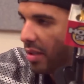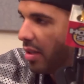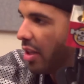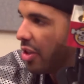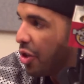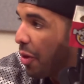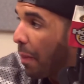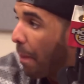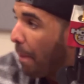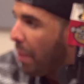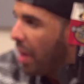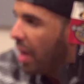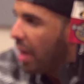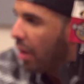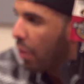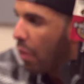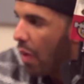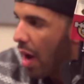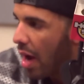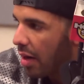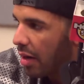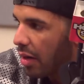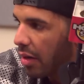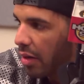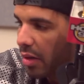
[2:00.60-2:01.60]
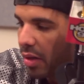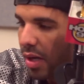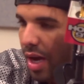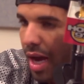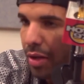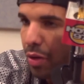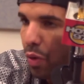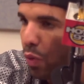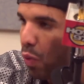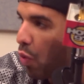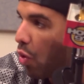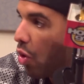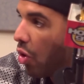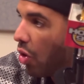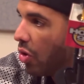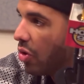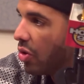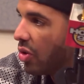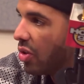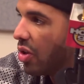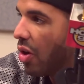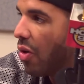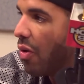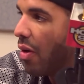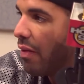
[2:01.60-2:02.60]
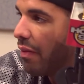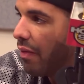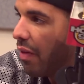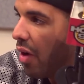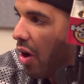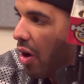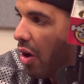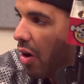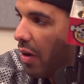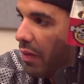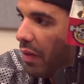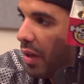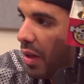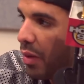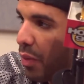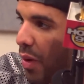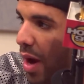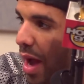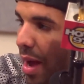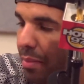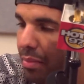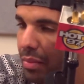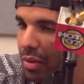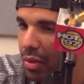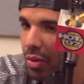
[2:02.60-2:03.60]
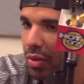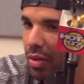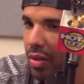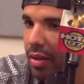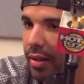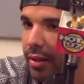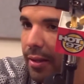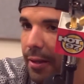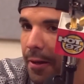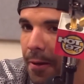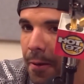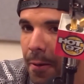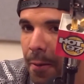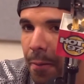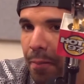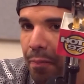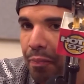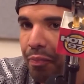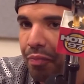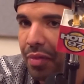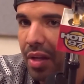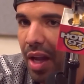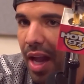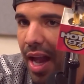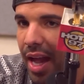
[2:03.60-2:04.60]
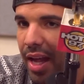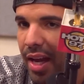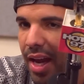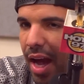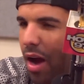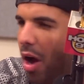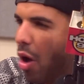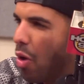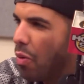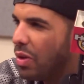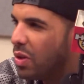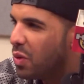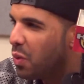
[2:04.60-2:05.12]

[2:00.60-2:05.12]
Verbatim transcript: In March of 2017, Drake was releasing his new playlist More Life.